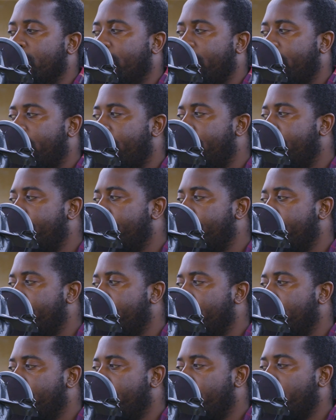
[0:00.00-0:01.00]

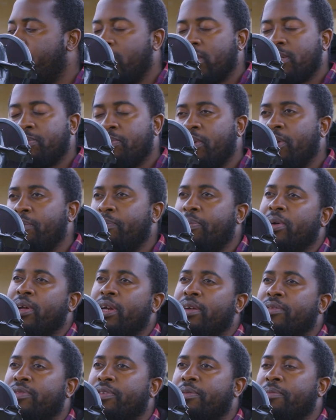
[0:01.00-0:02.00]
But what's more
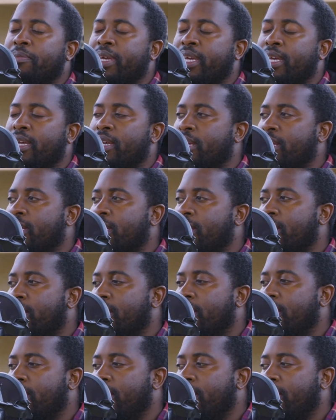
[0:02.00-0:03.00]
important for me
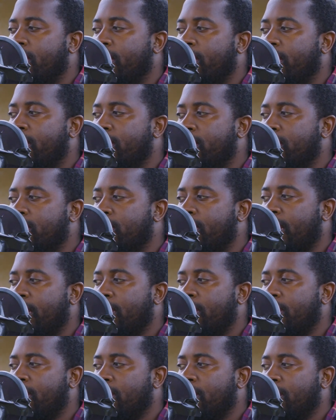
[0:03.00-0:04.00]
is
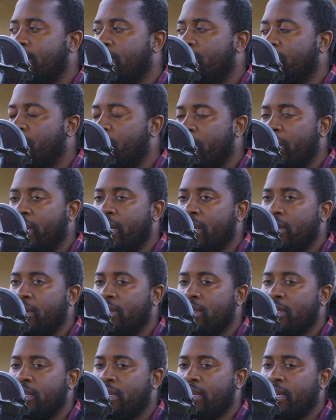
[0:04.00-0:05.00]
that the
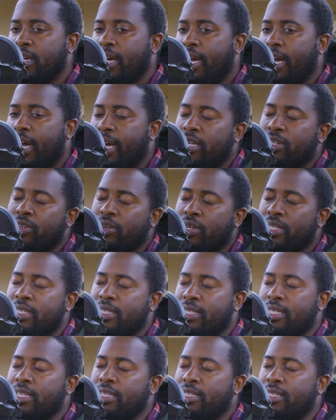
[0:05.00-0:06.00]
world actually
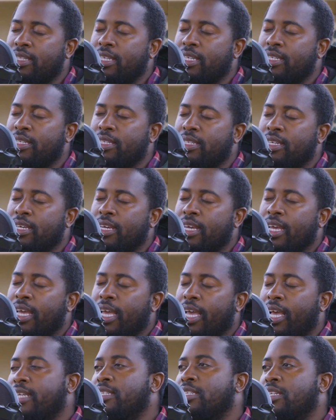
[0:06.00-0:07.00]
sees this
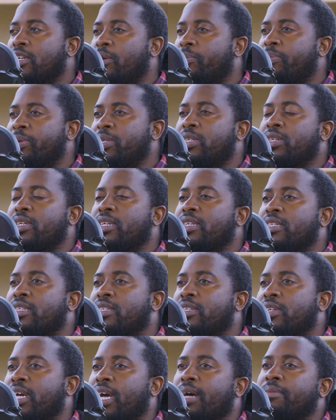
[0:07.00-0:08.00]
as an opportunity
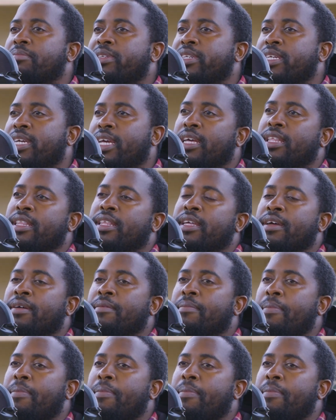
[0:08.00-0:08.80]
to come together,